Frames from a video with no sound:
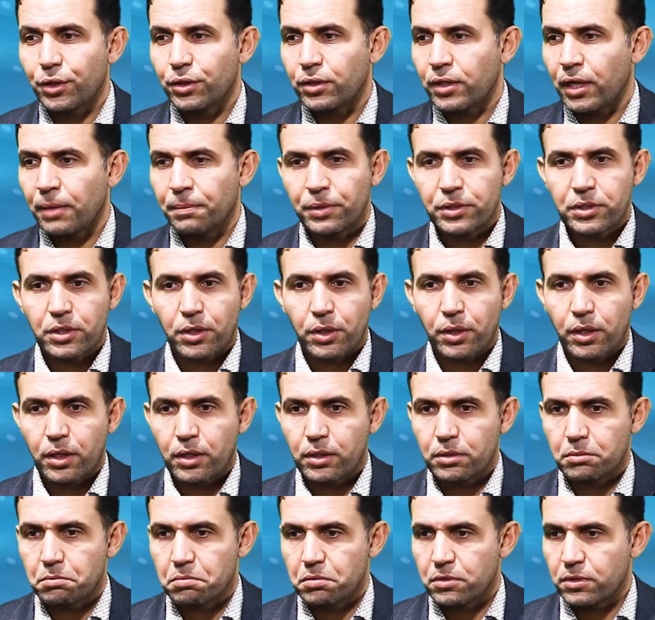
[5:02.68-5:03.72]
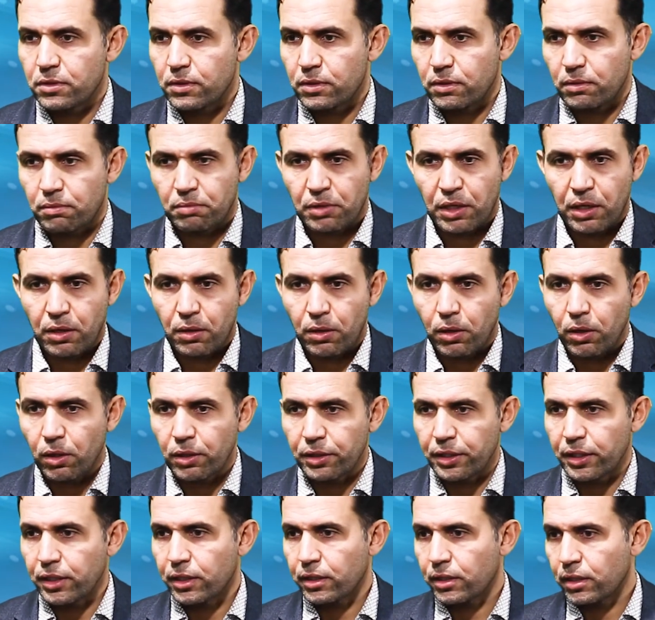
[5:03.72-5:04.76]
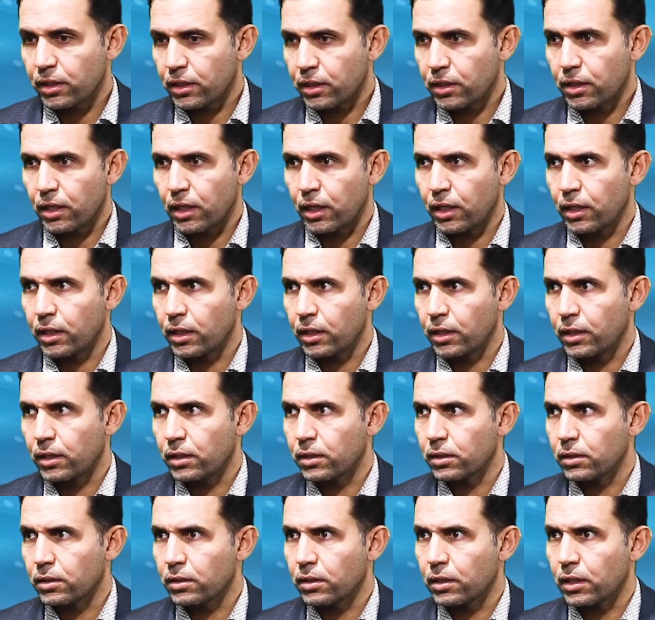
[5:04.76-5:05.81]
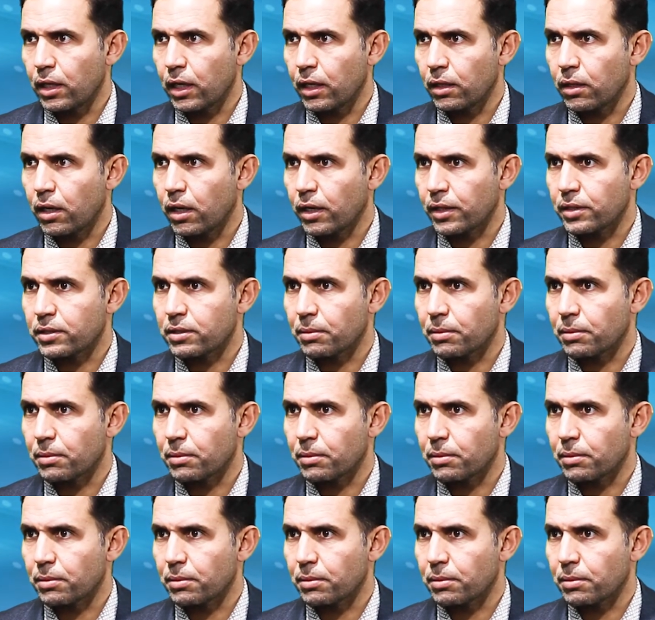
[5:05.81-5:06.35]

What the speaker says: temperature there, all year long,